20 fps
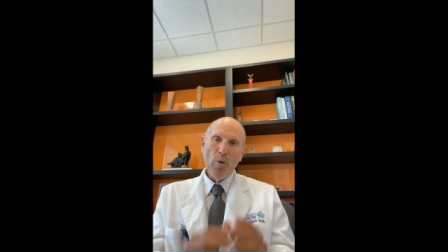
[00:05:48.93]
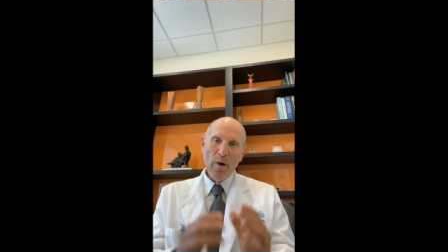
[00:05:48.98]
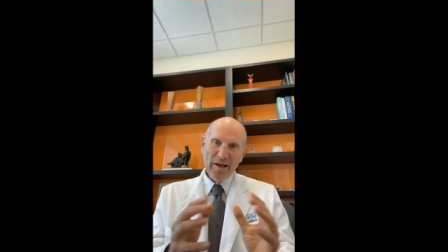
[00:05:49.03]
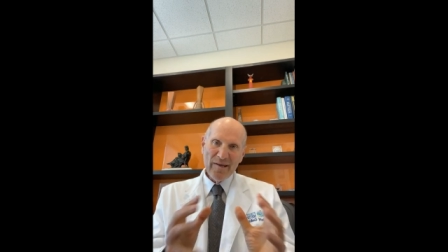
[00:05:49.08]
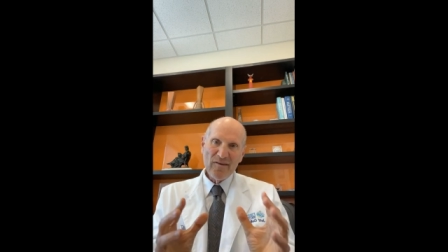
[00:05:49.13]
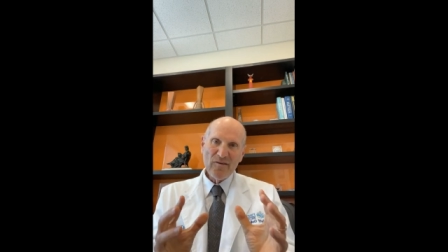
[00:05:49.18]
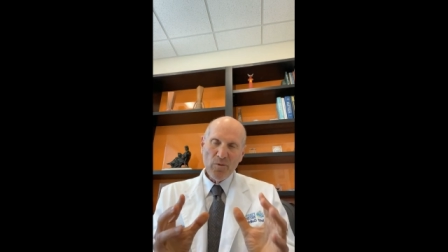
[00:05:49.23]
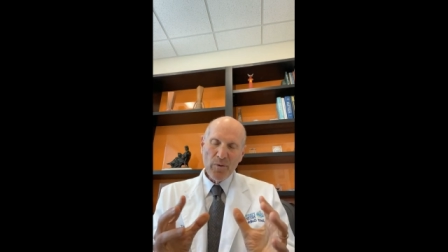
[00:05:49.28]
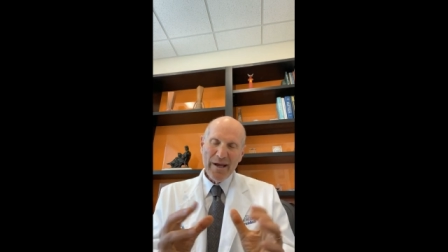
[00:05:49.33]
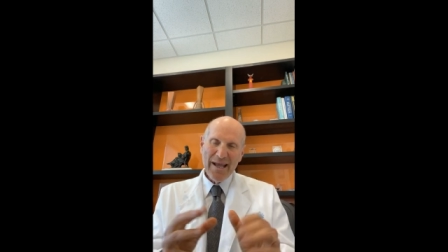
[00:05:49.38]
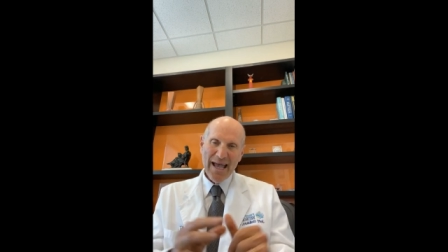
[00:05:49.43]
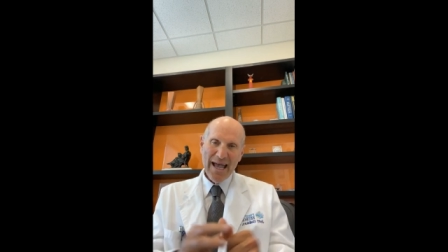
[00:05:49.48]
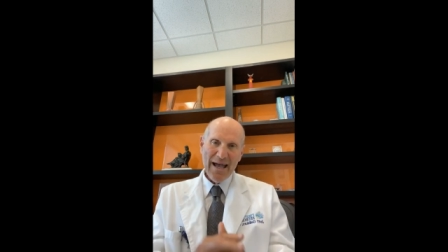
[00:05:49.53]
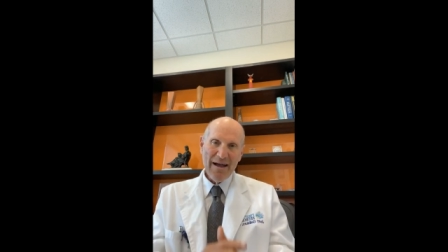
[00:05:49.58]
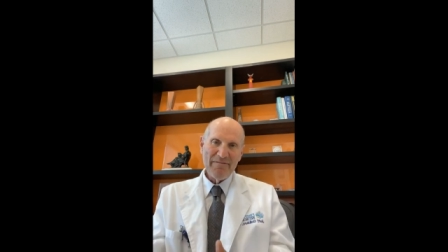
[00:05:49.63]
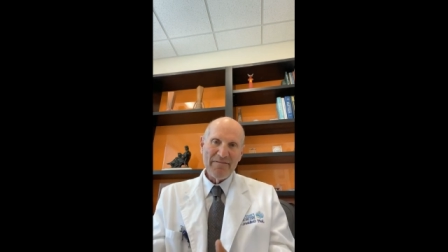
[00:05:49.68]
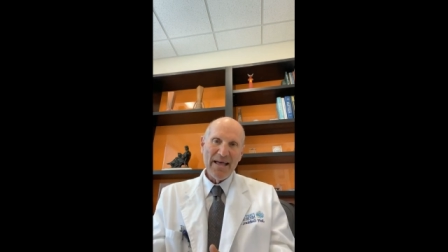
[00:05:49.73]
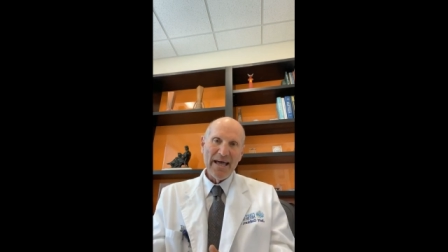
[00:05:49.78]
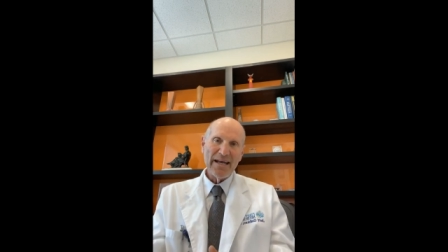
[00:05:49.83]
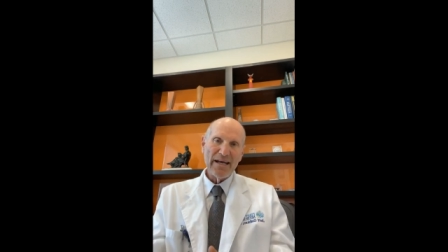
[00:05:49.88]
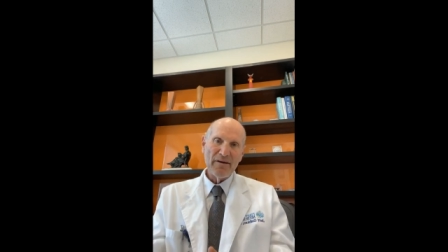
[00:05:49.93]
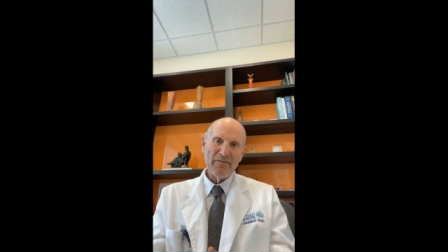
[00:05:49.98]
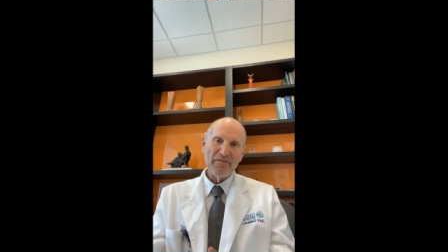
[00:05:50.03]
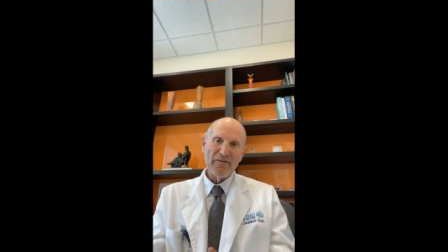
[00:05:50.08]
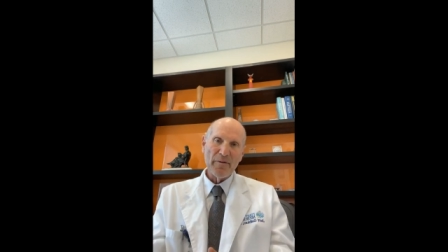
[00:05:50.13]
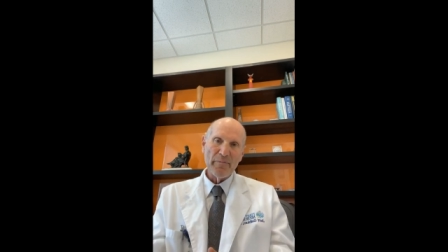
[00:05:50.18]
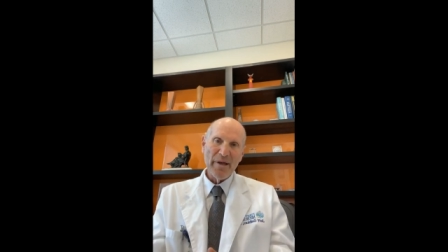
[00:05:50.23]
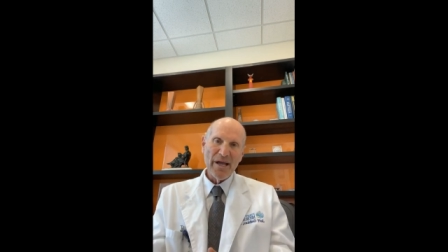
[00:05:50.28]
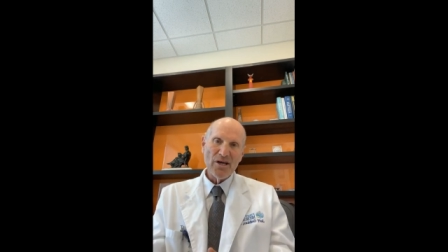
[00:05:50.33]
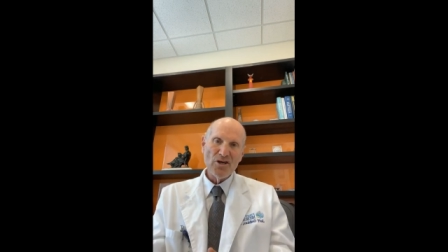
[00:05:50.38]
Once we have that
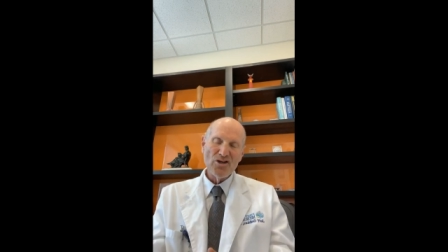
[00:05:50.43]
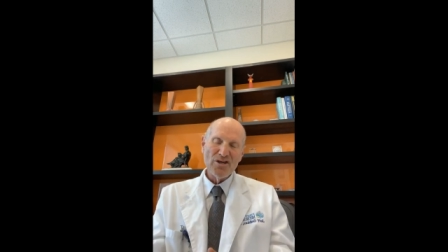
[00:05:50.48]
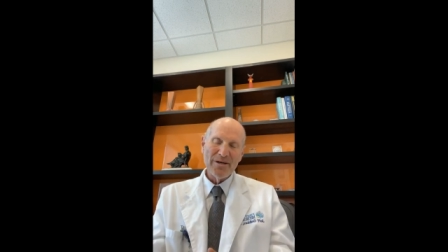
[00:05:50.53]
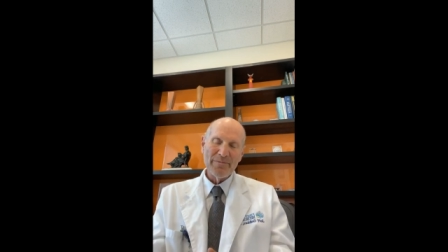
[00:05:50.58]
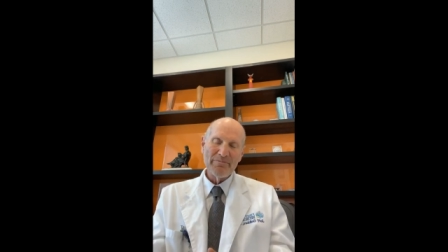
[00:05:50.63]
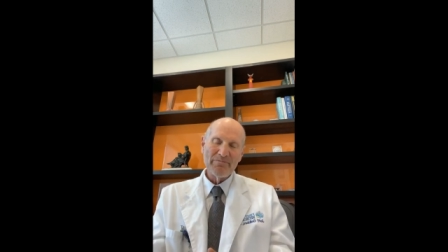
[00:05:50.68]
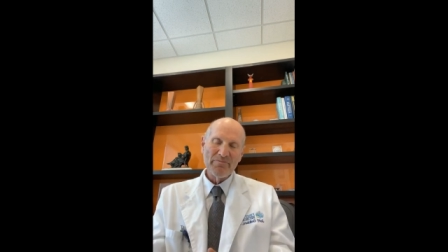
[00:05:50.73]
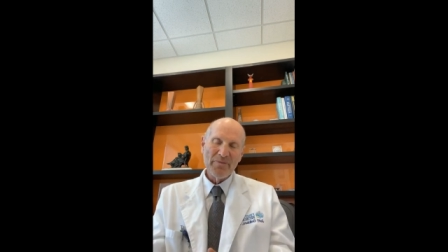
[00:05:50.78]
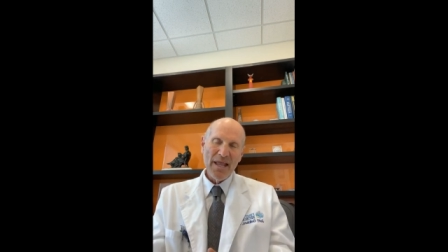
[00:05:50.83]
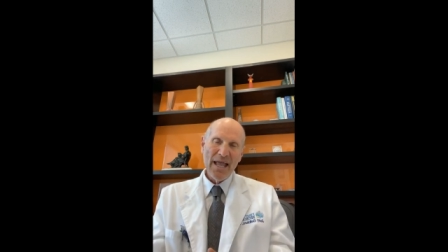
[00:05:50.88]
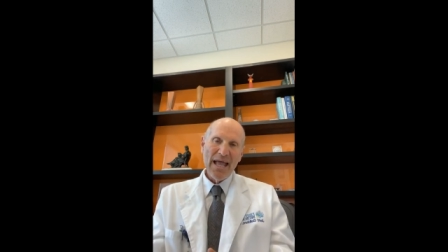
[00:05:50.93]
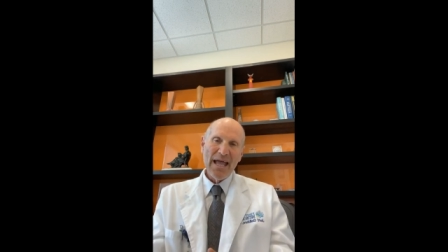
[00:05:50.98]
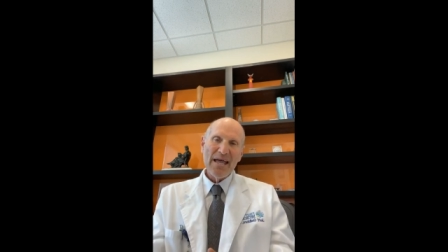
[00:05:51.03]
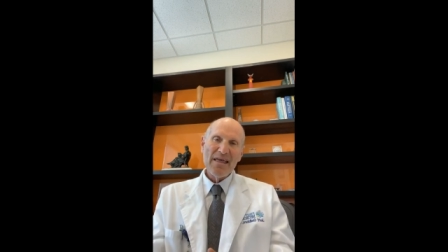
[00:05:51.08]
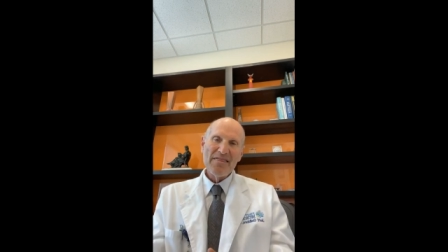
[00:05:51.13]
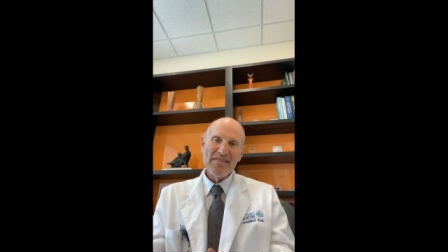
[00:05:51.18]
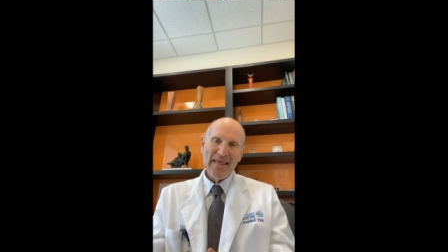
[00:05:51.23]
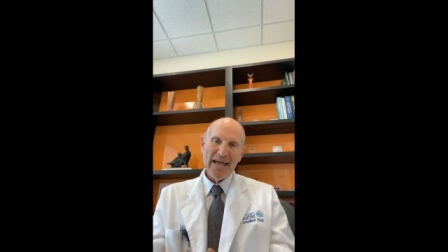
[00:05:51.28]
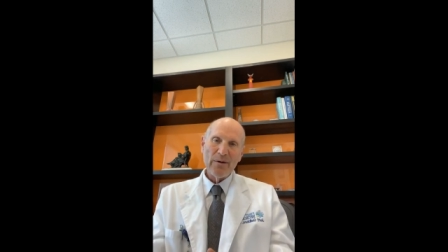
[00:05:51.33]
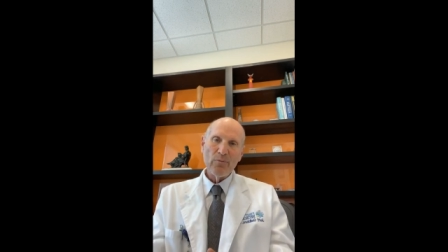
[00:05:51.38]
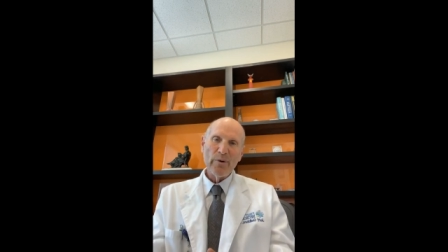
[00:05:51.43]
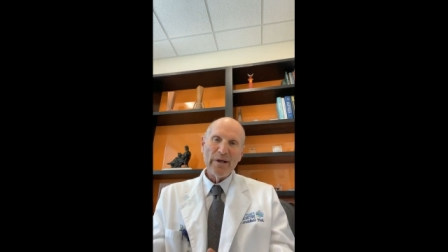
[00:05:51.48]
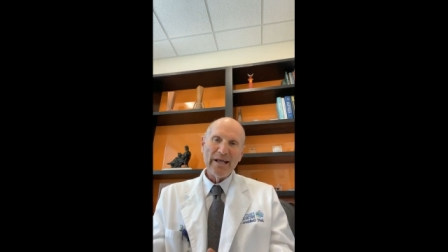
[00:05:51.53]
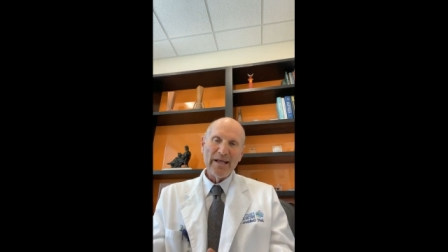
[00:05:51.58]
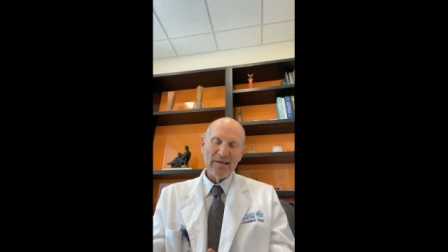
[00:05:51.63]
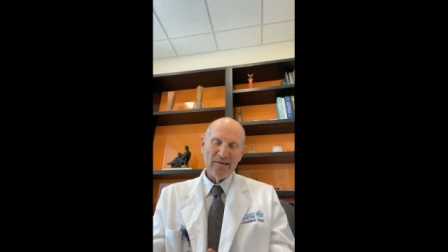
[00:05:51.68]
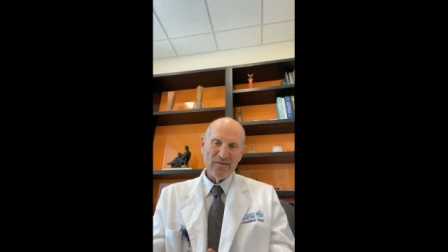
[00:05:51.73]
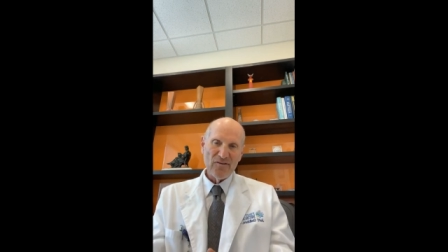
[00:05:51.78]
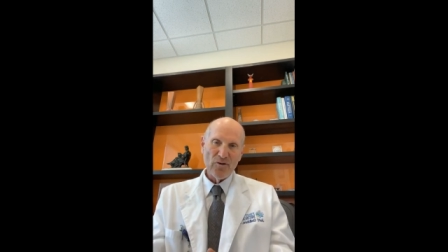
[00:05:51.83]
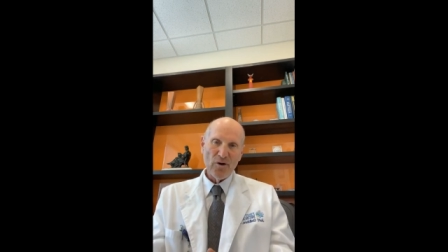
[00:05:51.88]
information, then
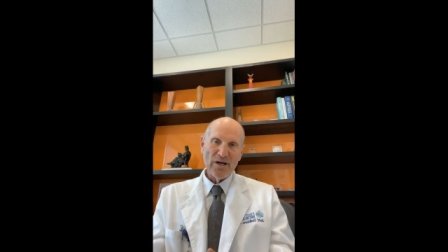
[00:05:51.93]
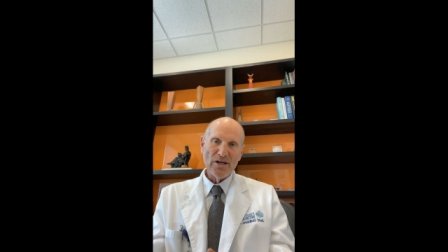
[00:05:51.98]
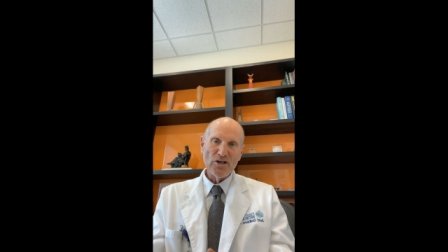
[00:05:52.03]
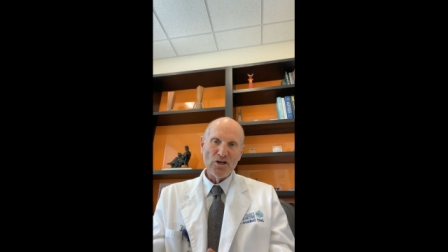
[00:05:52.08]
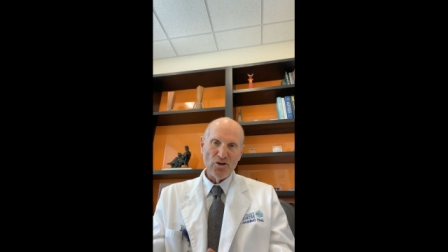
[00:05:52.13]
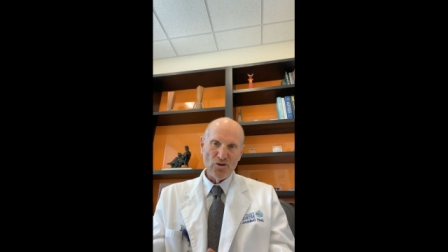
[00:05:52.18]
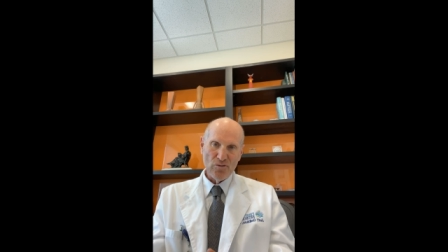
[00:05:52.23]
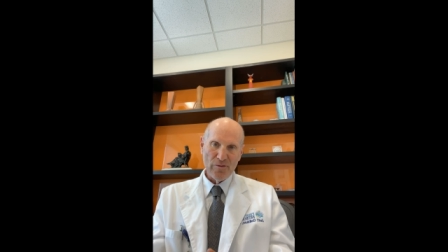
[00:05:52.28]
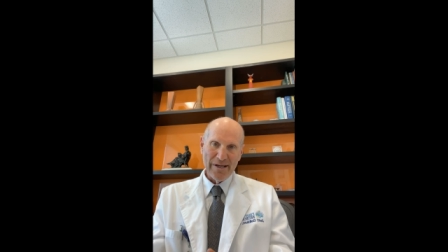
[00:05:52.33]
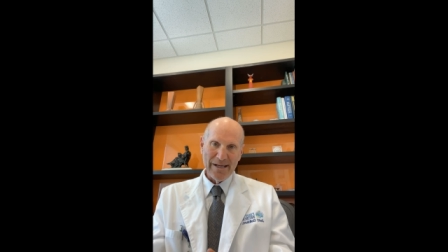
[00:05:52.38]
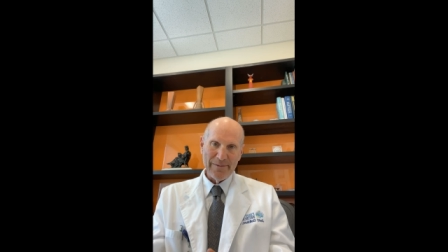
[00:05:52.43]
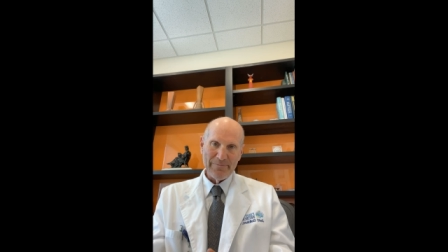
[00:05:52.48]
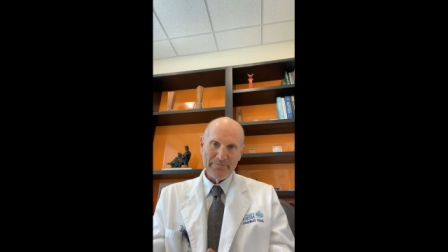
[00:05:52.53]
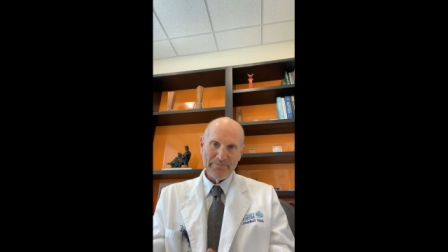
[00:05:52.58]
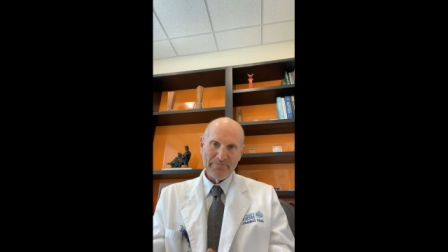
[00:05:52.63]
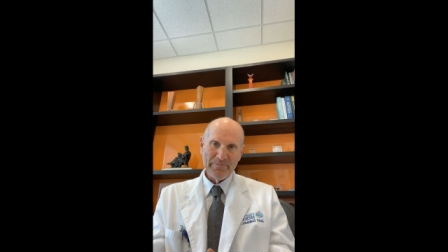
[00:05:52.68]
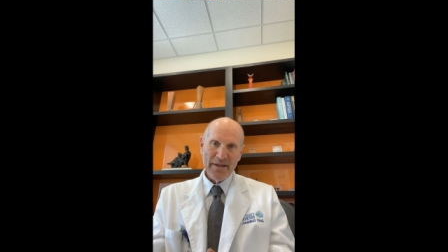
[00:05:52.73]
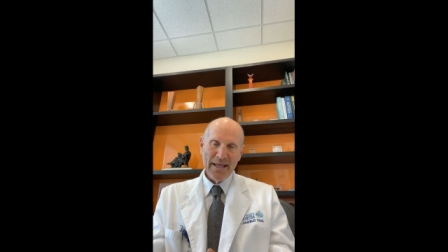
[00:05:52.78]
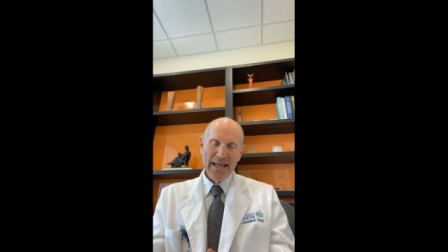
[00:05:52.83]
we can start to treat.